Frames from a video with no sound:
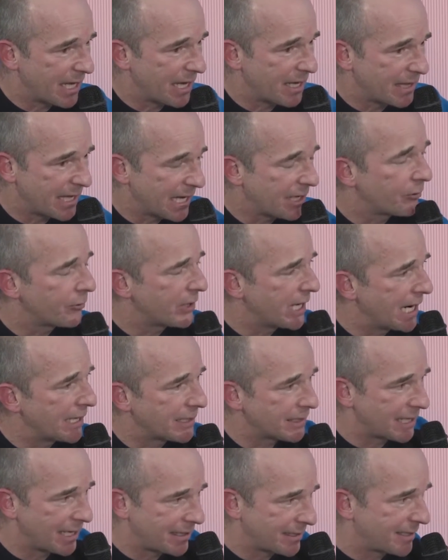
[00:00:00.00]

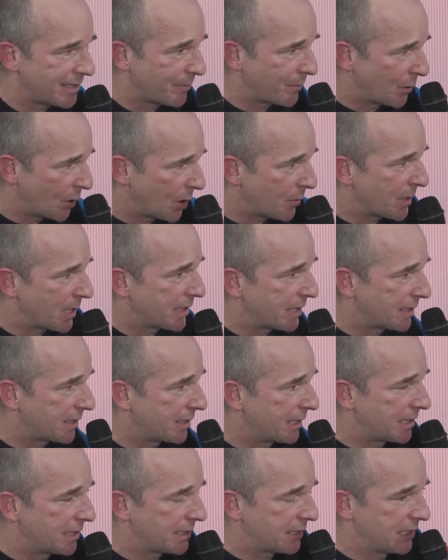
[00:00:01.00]
created like suburbia,
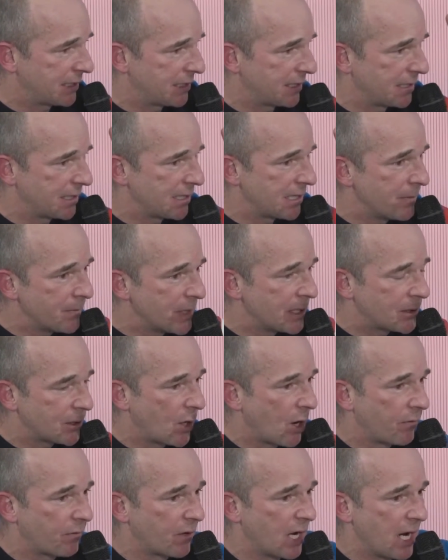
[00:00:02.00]
this image
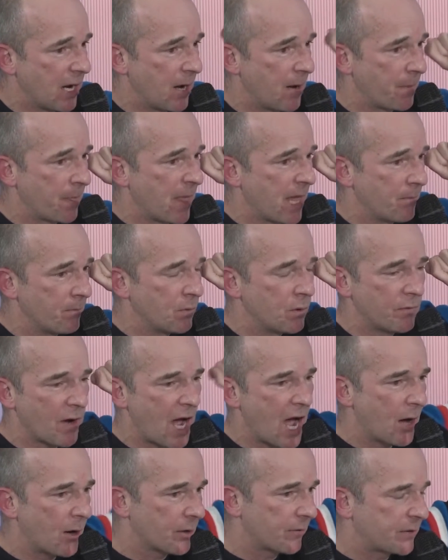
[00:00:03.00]
of move
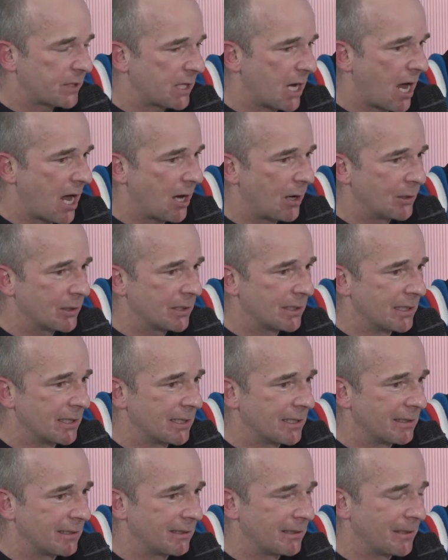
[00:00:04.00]
out of town
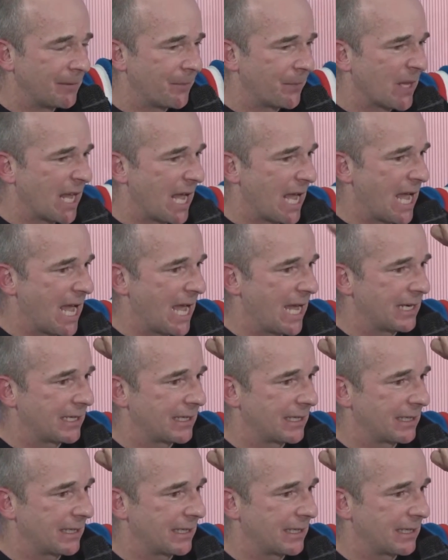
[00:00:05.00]
and